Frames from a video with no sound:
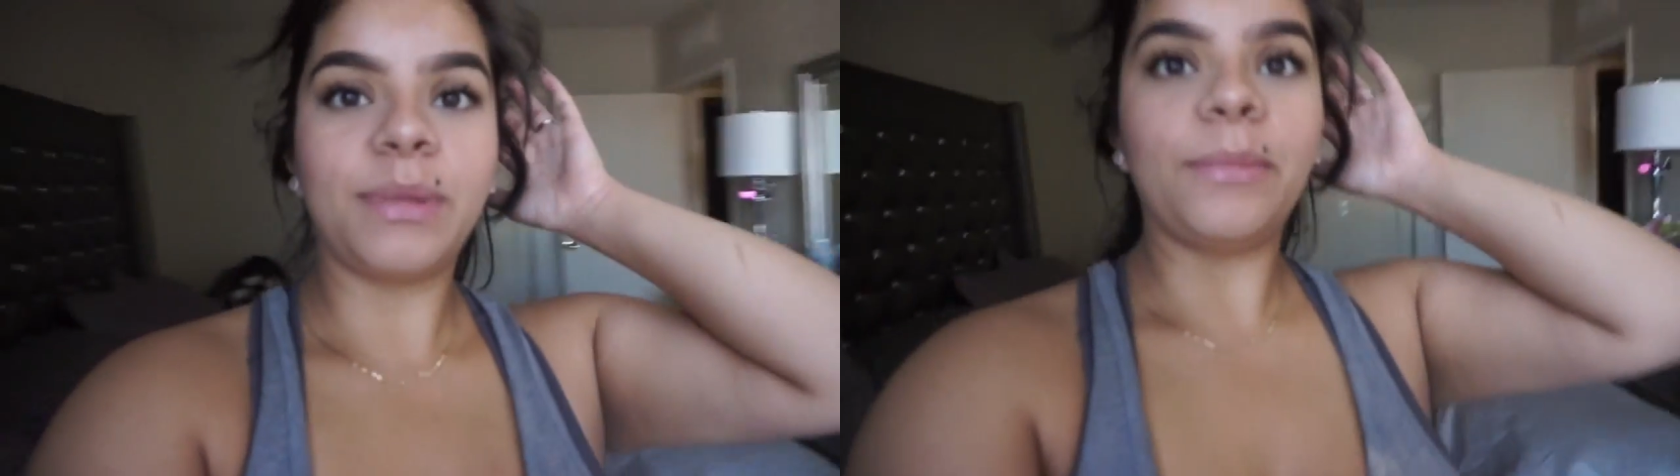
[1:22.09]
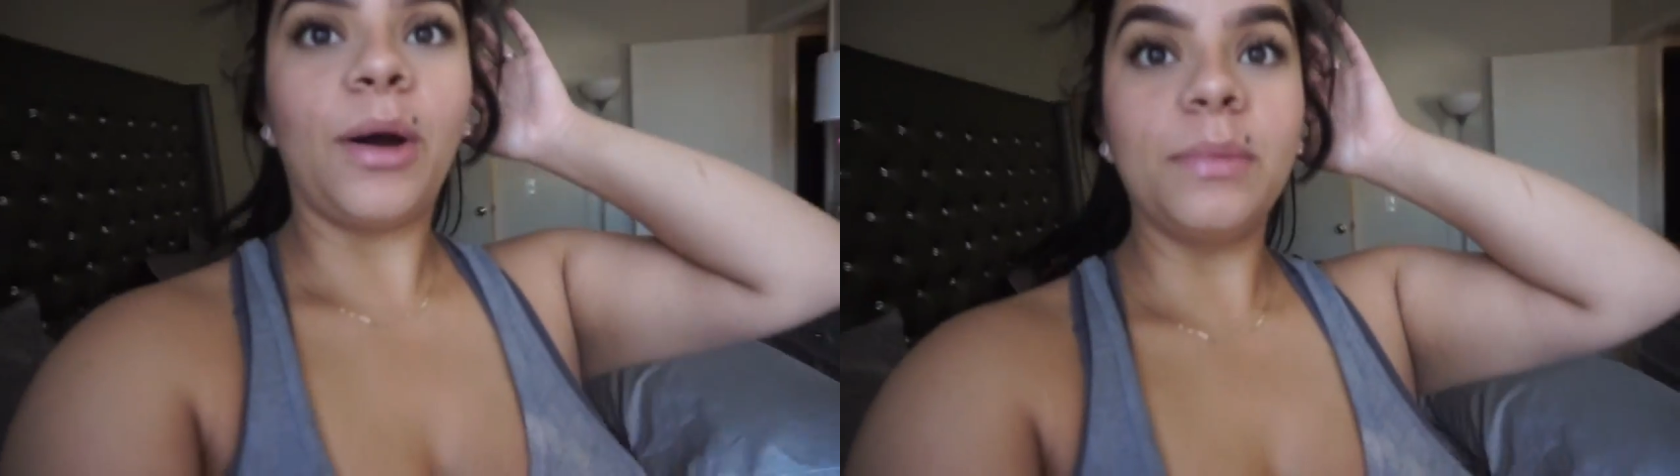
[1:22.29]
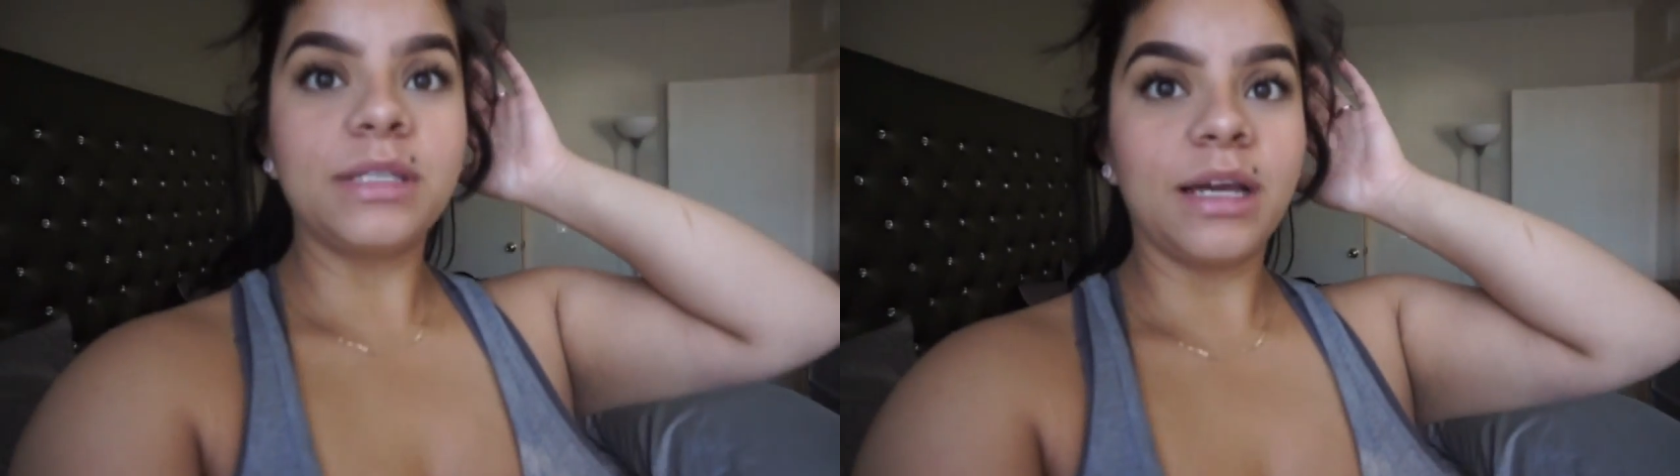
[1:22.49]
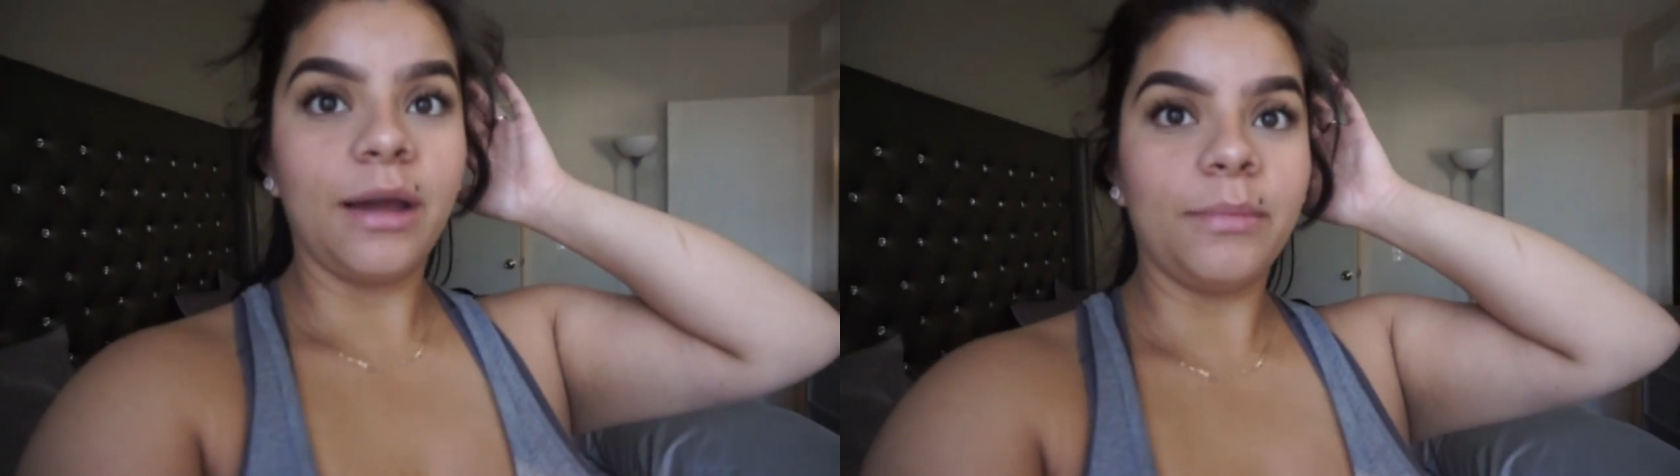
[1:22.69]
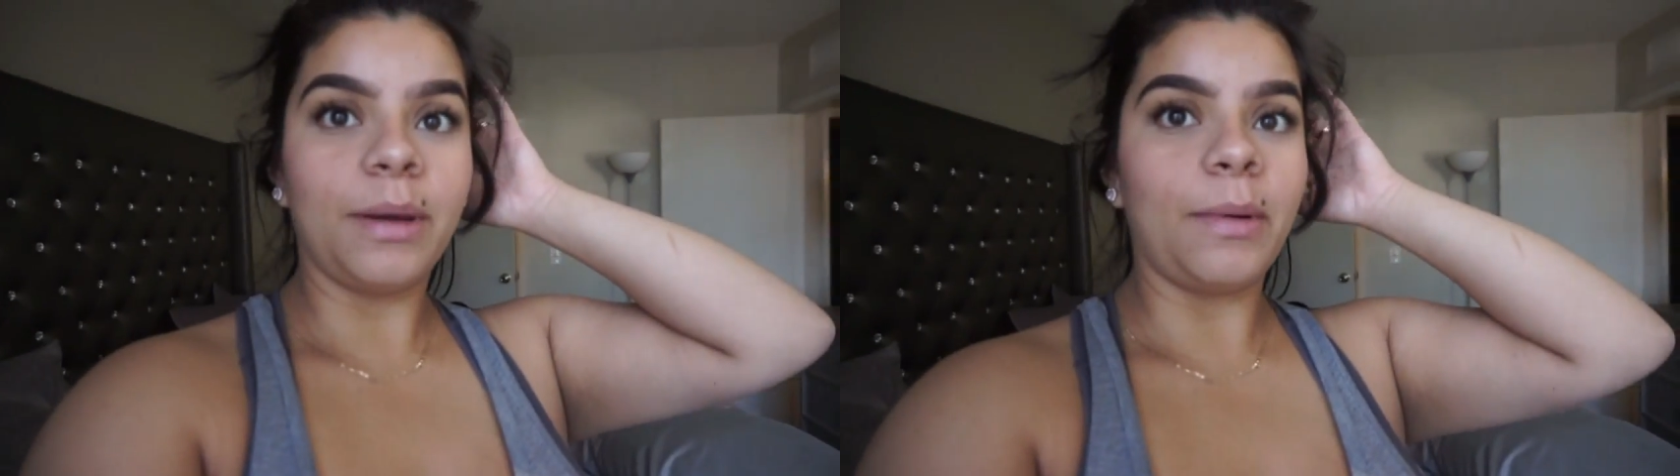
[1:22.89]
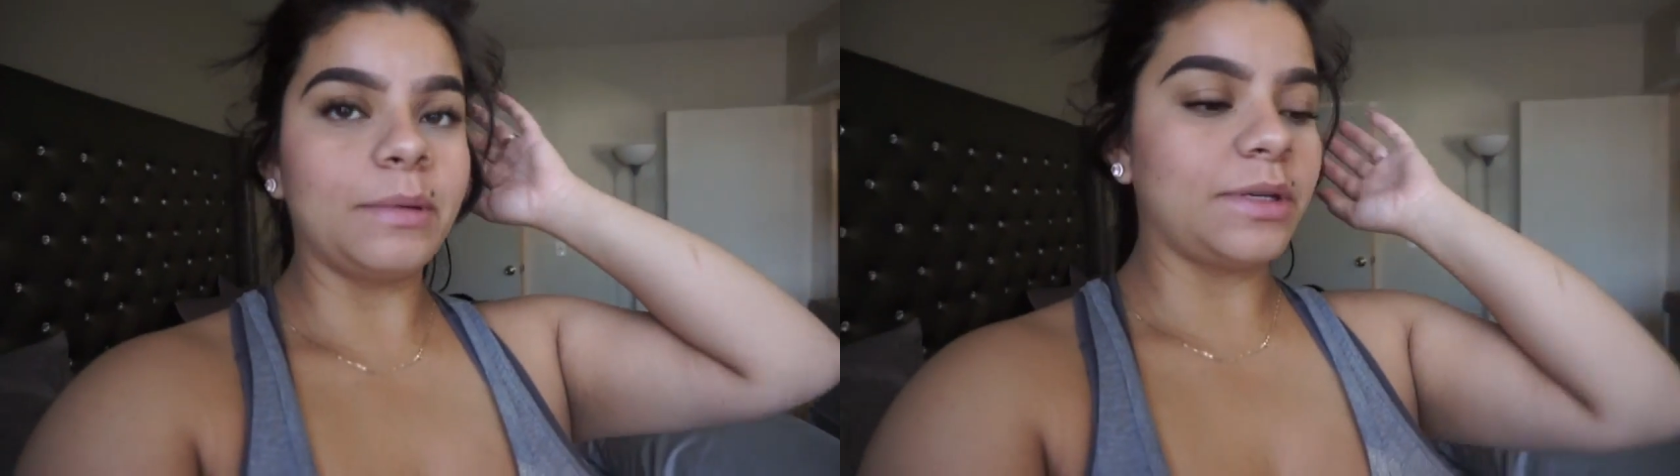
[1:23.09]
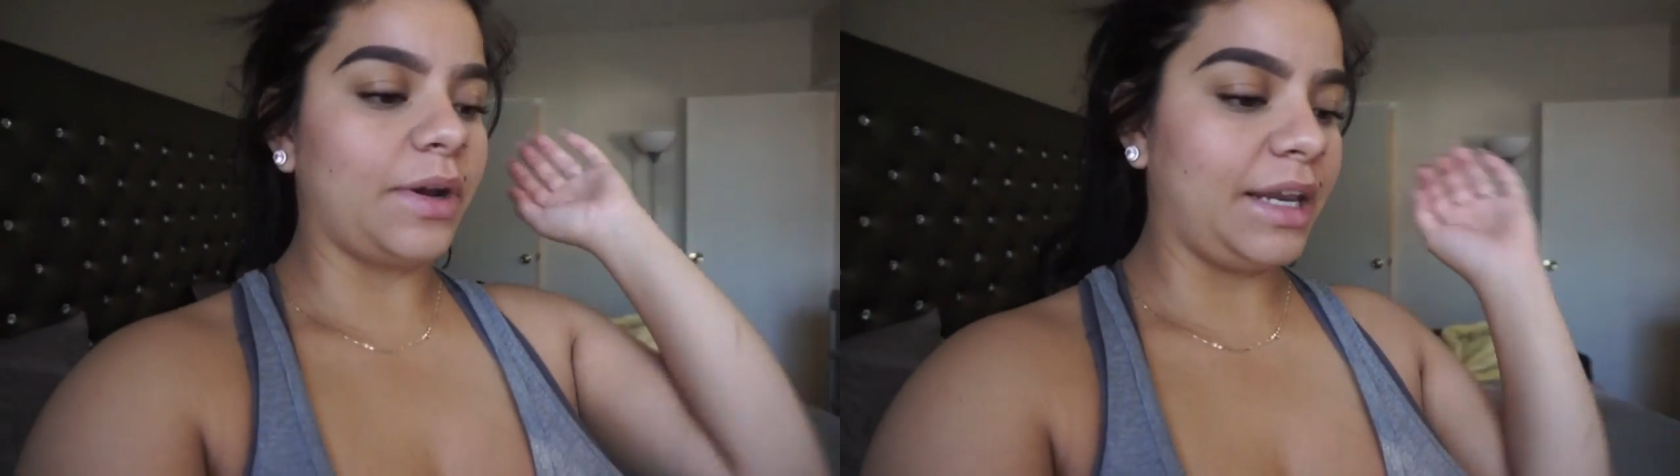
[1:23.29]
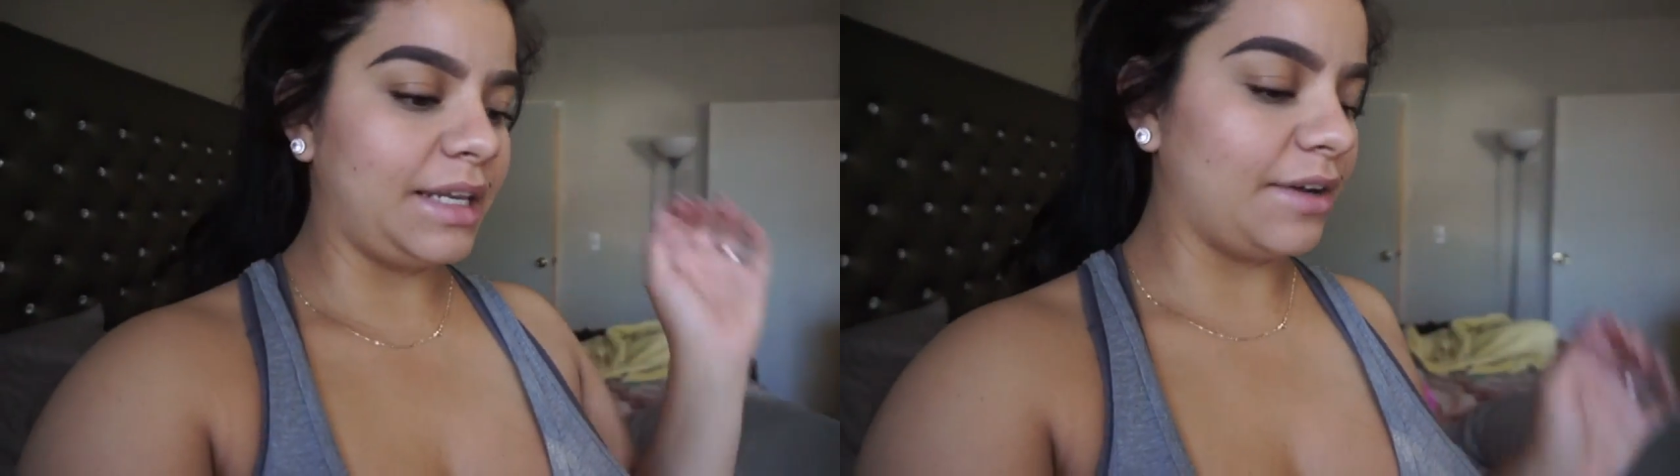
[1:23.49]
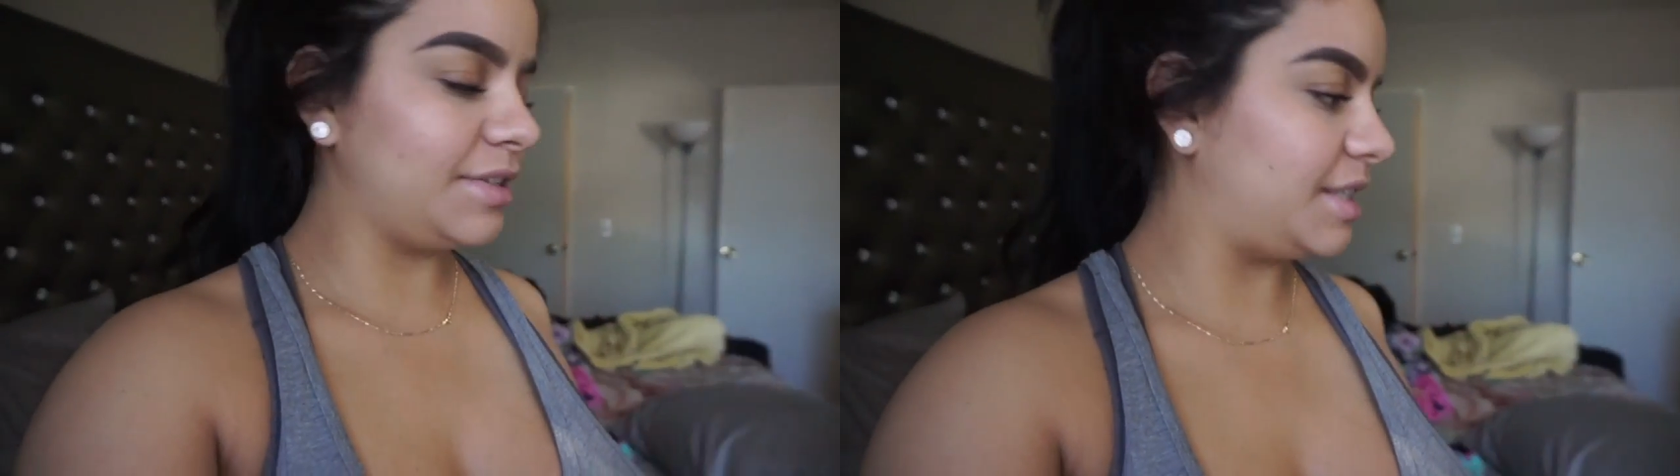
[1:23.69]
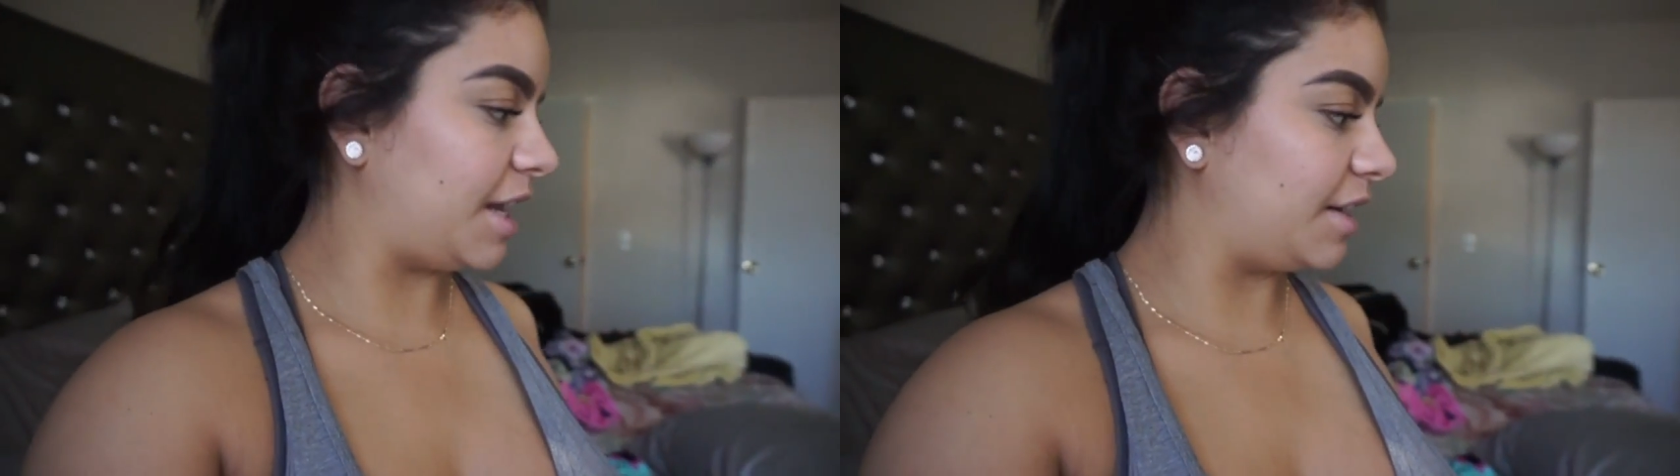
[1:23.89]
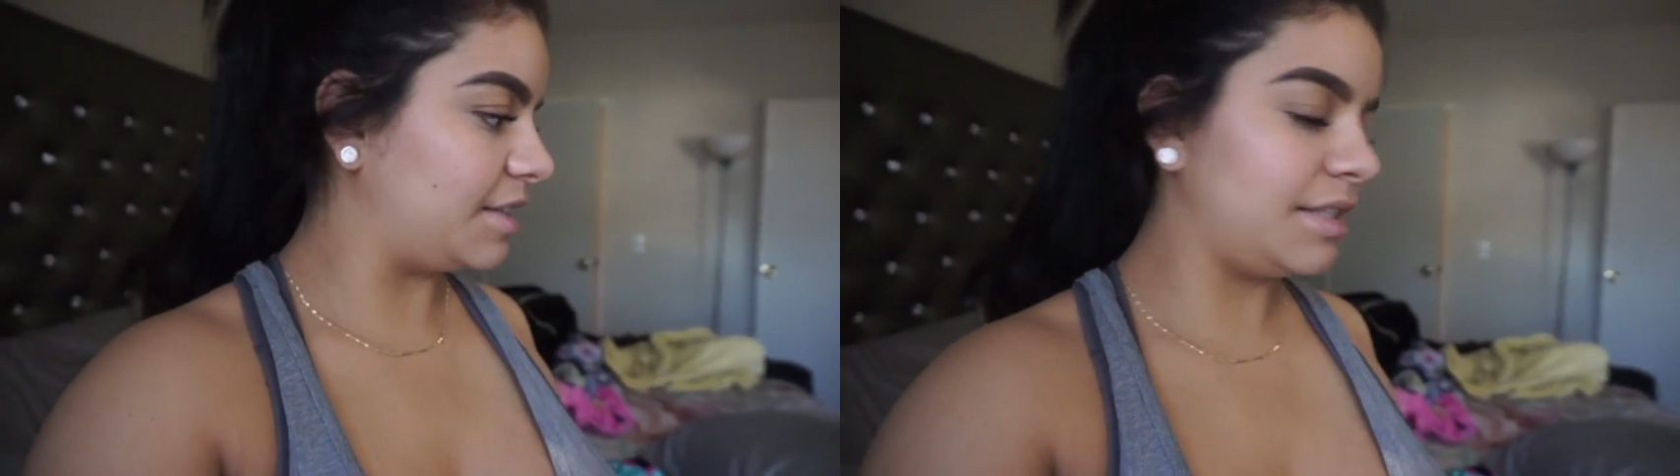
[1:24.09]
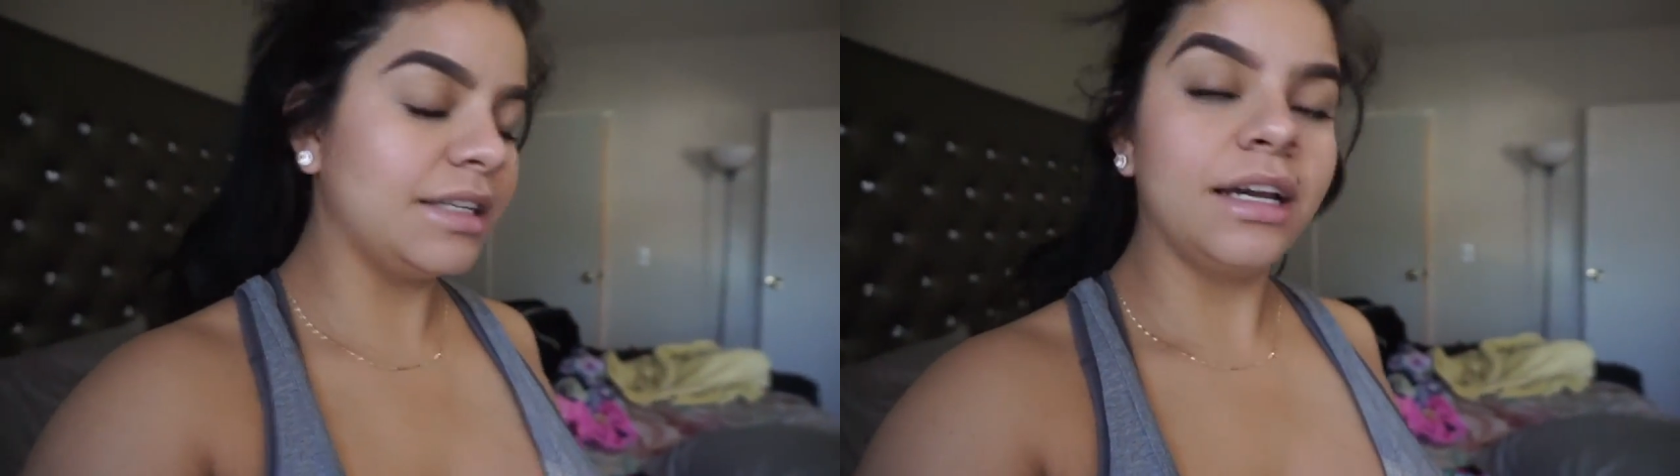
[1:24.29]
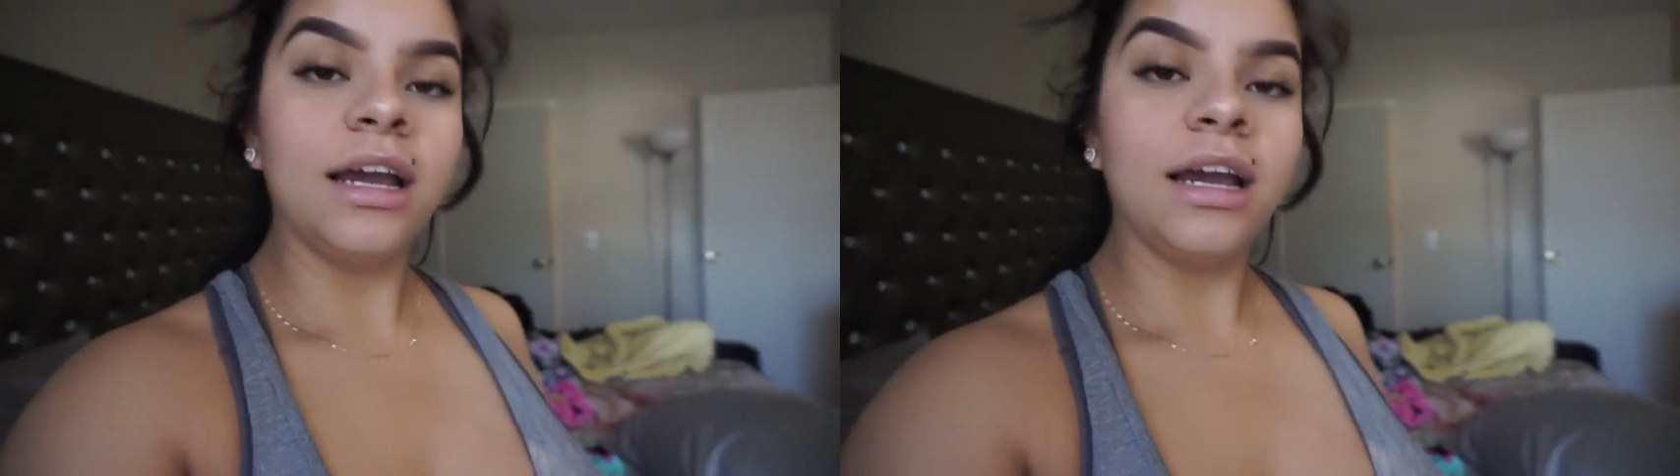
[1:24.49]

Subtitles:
My mom's already downstairs.